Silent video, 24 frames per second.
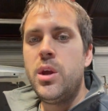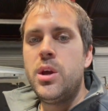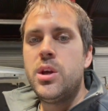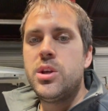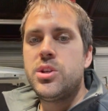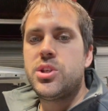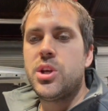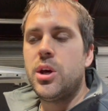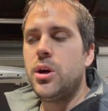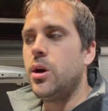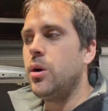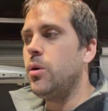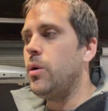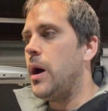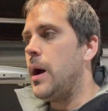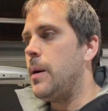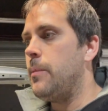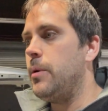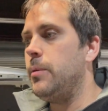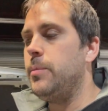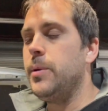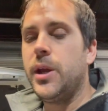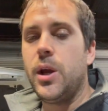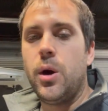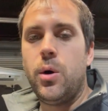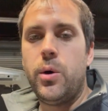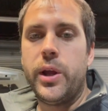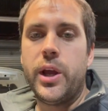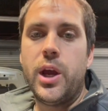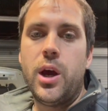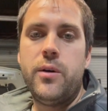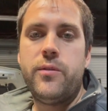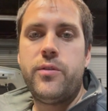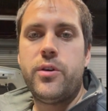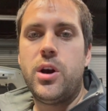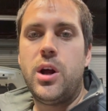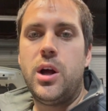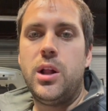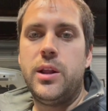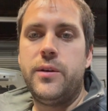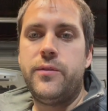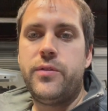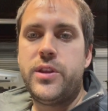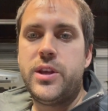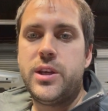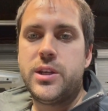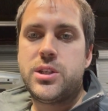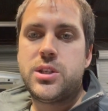So I'm going to be going over all of
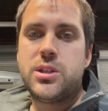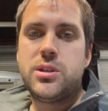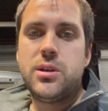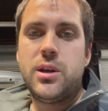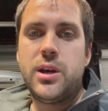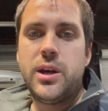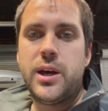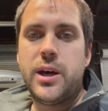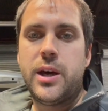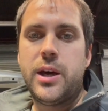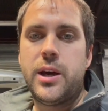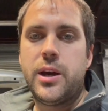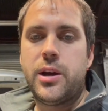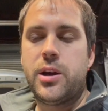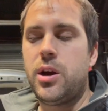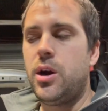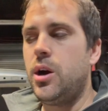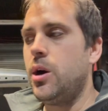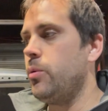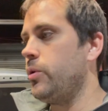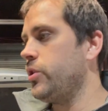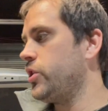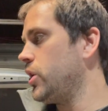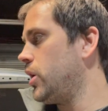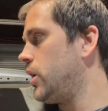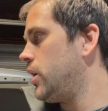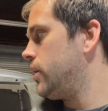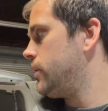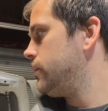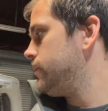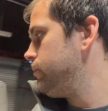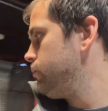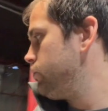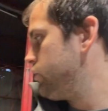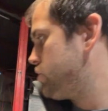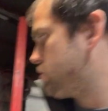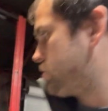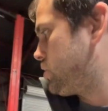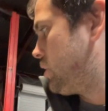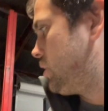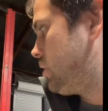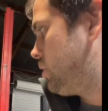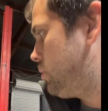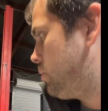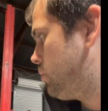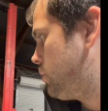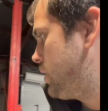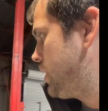this car with y'all.
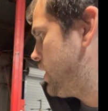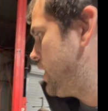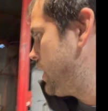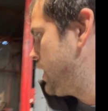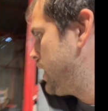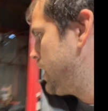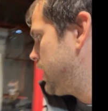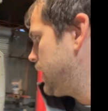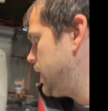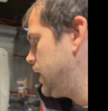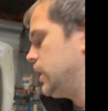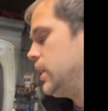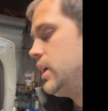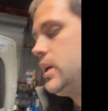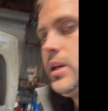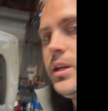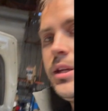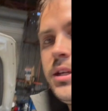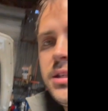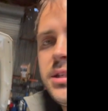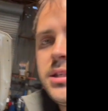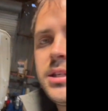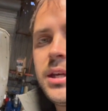So it is